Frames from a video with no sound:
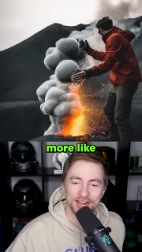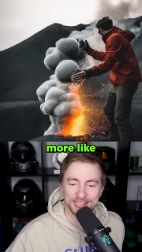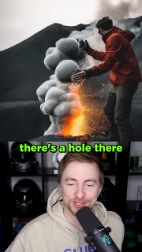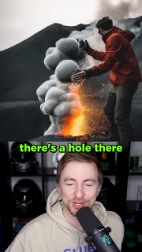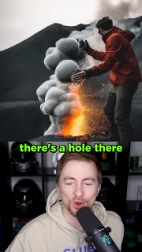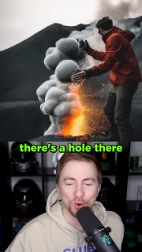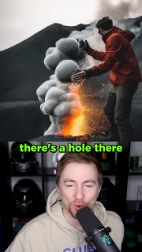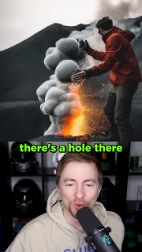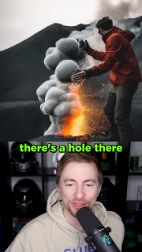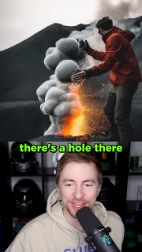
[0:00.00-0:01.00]
like there's a
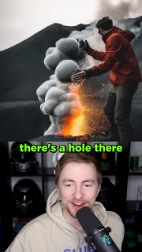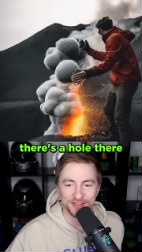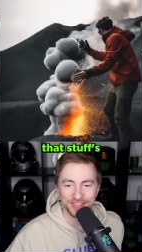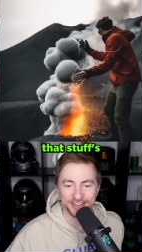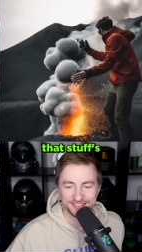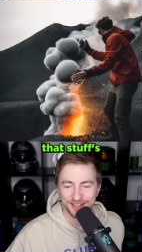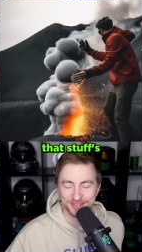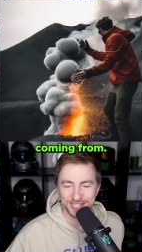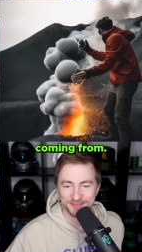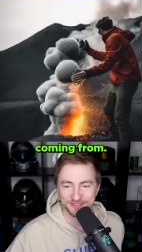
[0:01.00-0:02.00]
hole there that
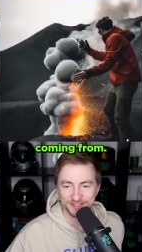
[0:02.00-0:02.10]
stuff's coming